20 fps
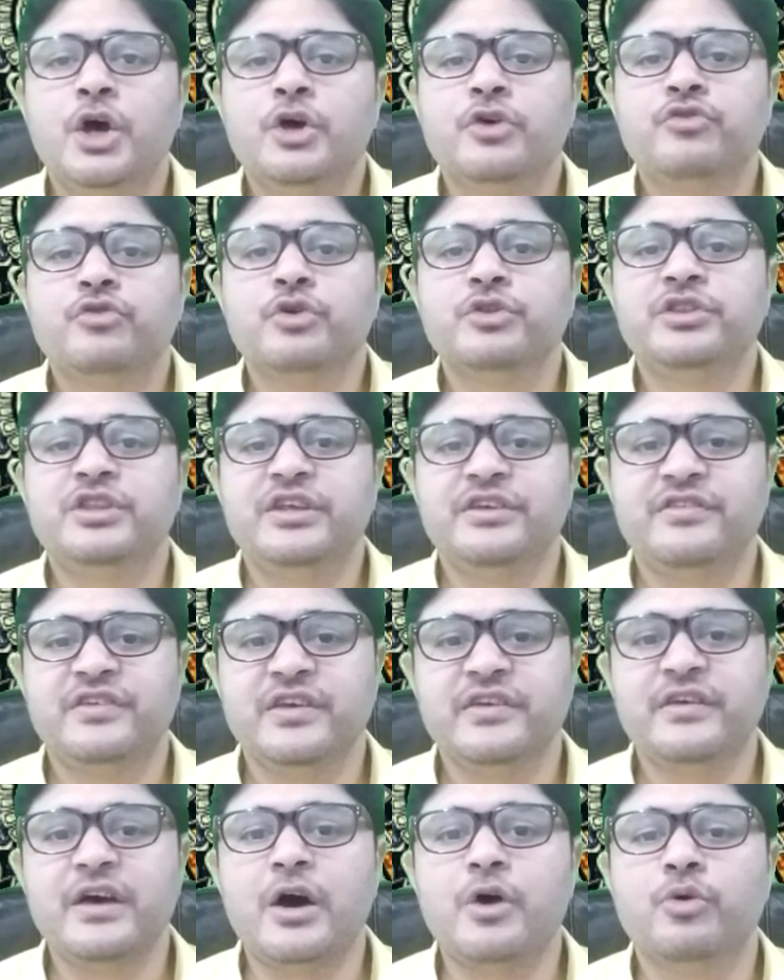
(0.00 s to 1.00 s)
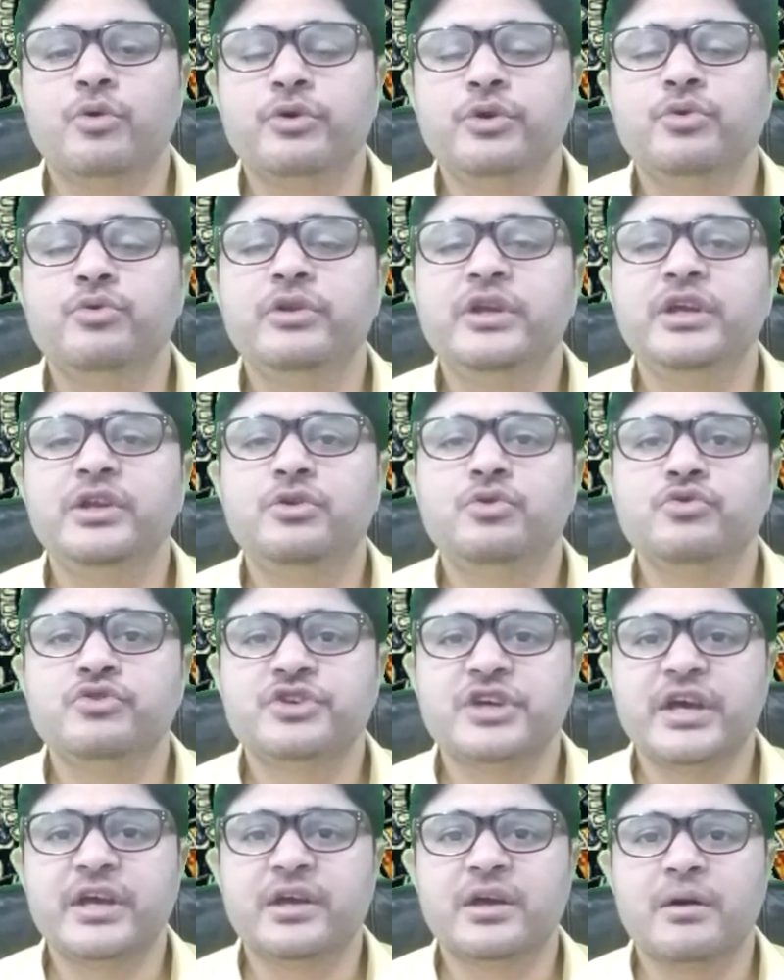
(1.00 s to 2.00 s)
So this is how you need to
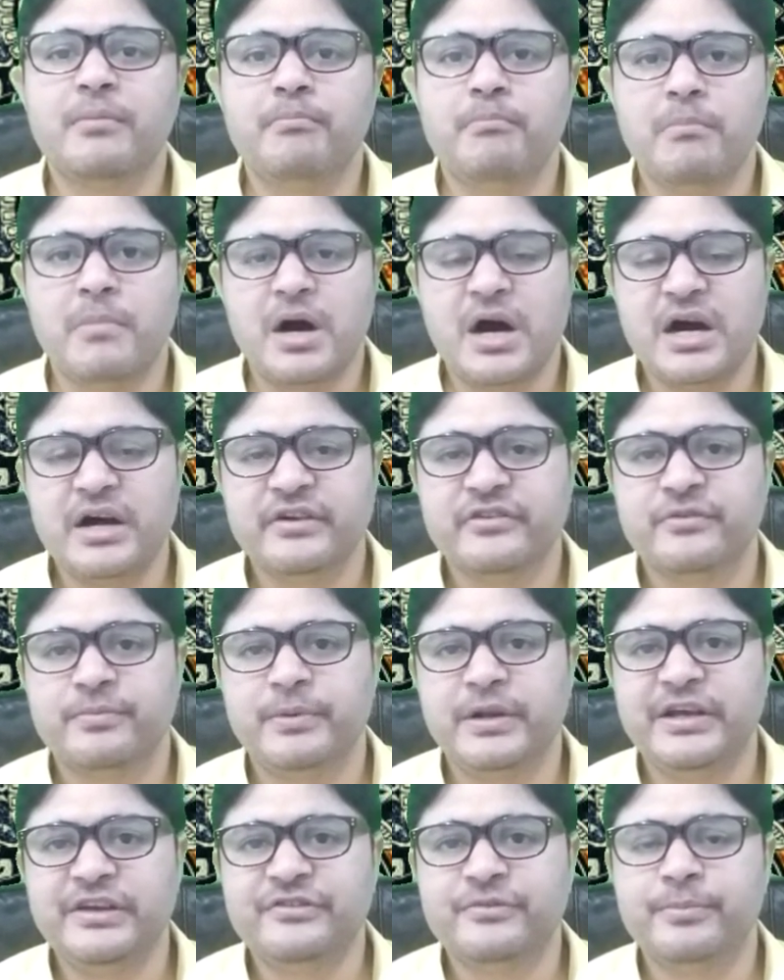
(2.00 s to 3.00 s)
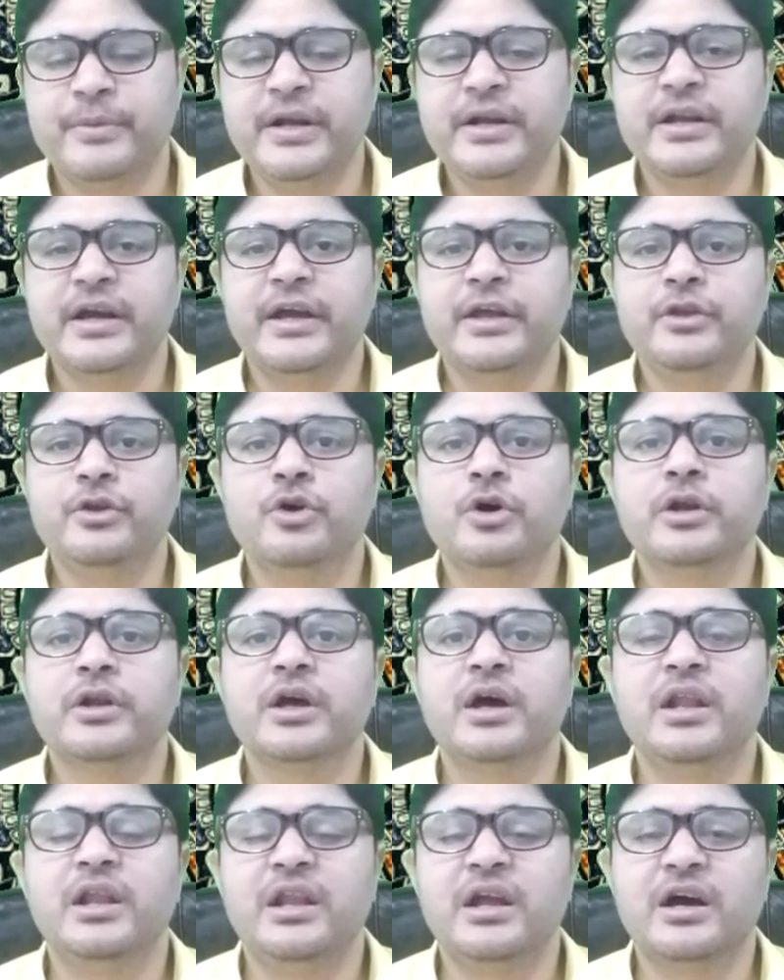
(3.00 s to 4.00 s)
check Mars placement in
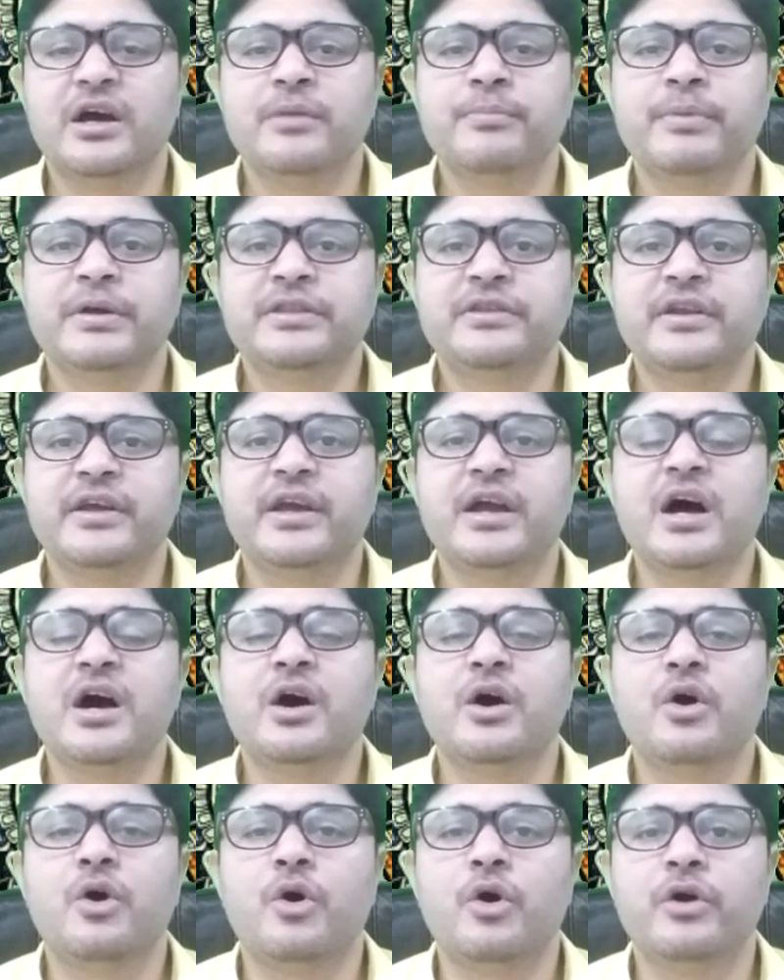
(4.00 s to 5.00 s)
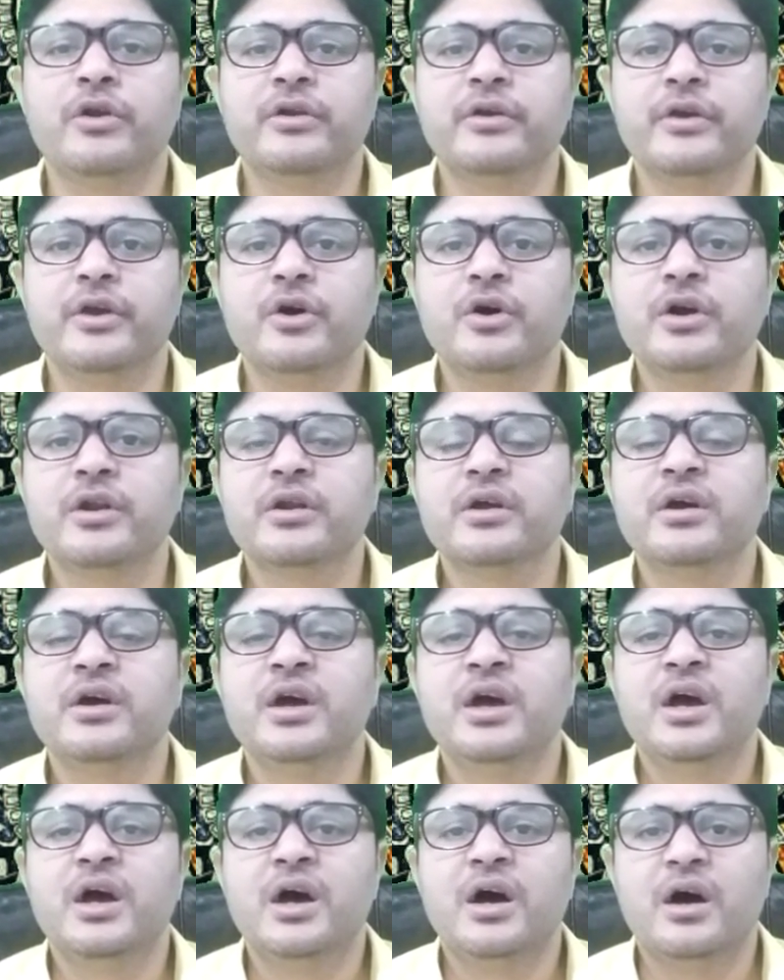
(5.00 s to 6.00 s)
your Lagan Patrika or your
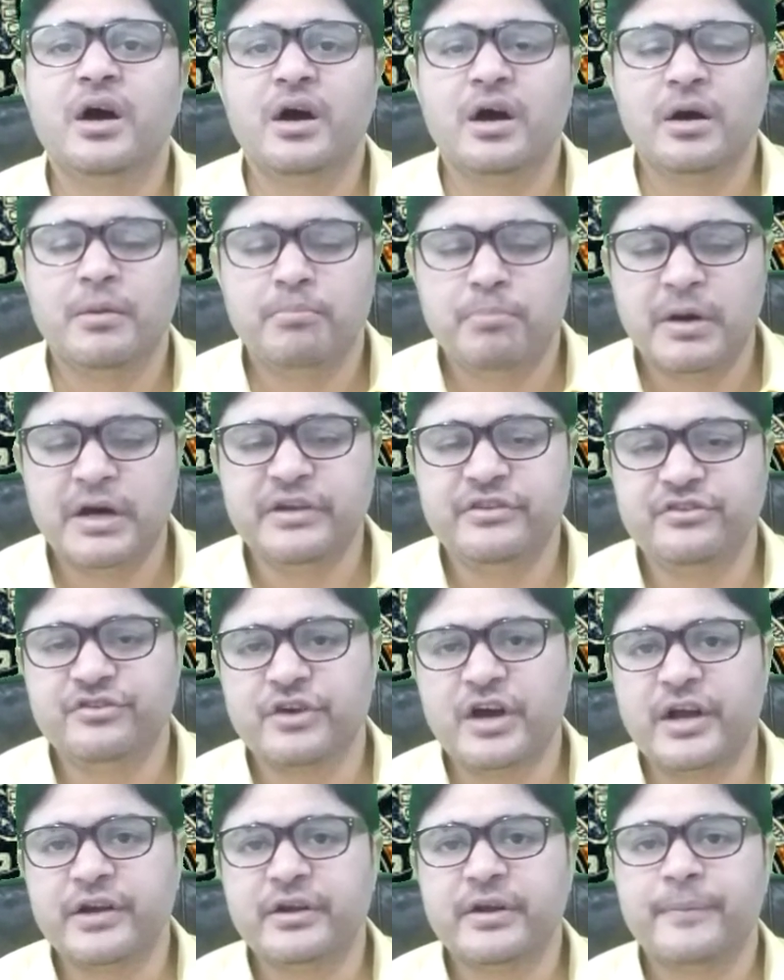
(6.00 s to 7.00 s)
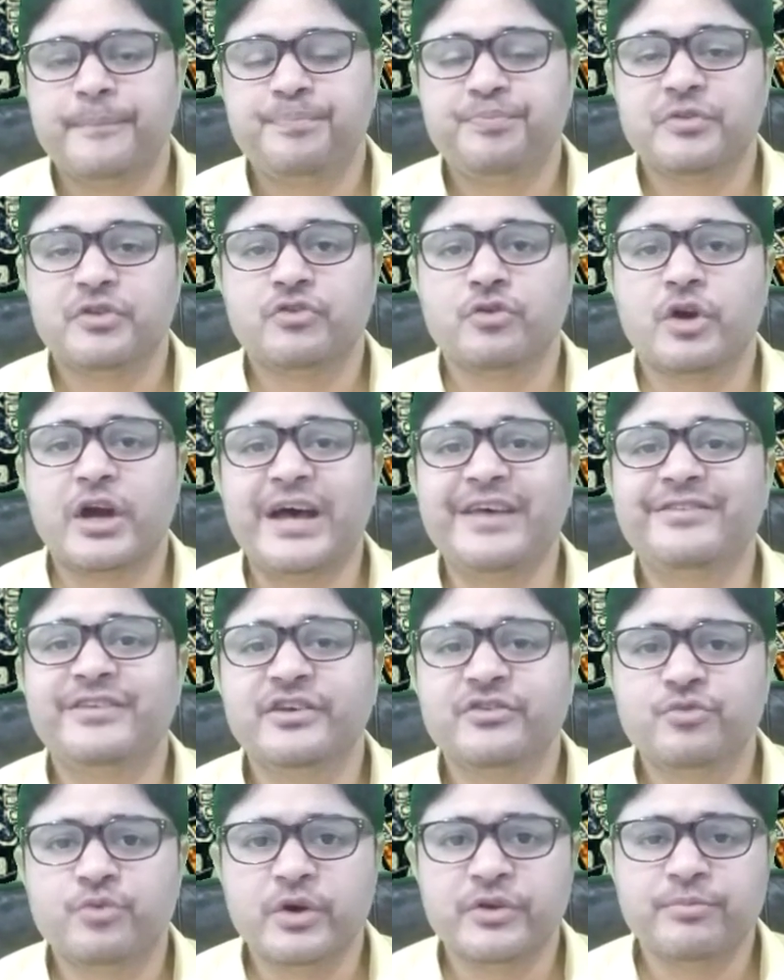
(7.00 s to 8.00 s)
birth chart. So guys,
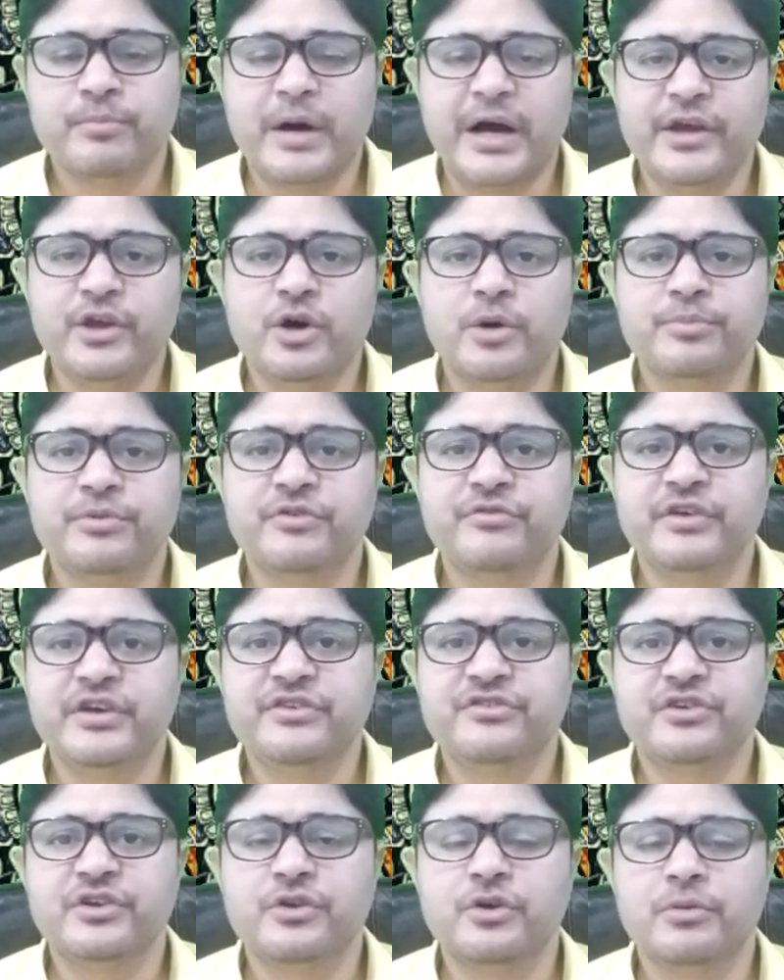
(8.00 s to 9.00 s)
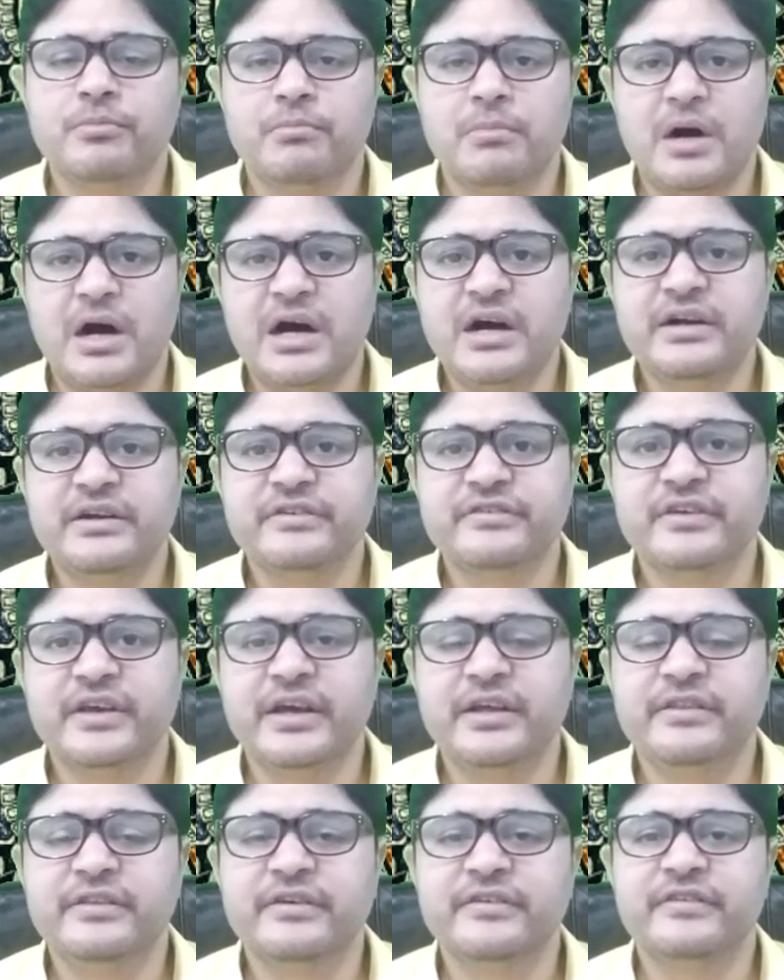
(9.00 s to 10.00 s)
this was my observation on Mars
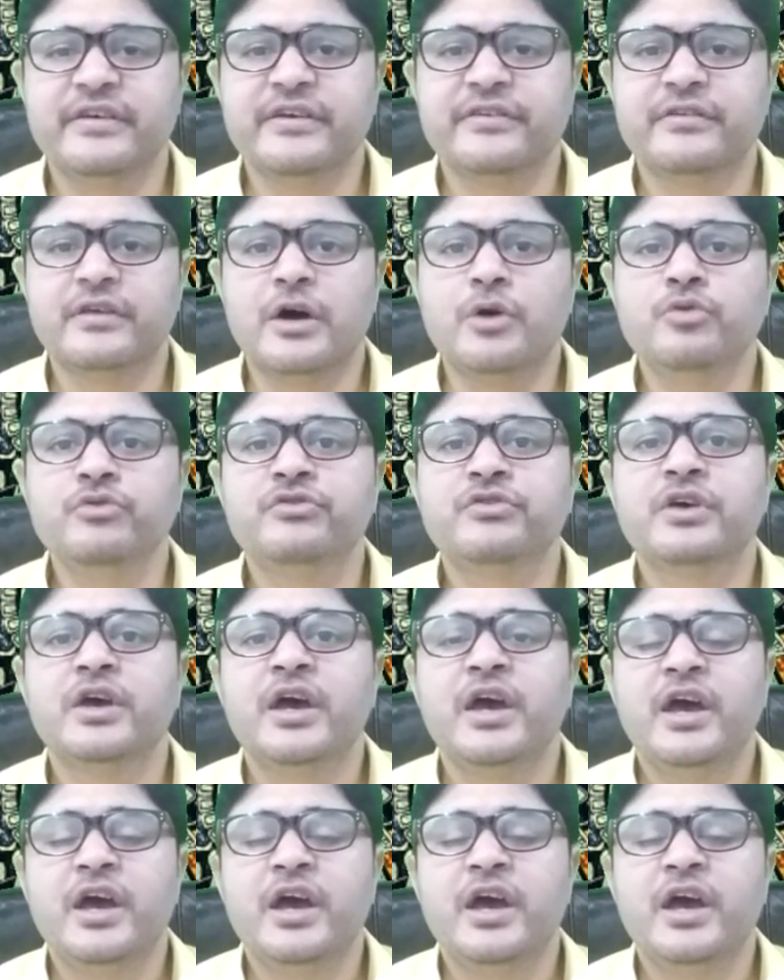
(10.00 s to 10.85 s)
in the 6th house.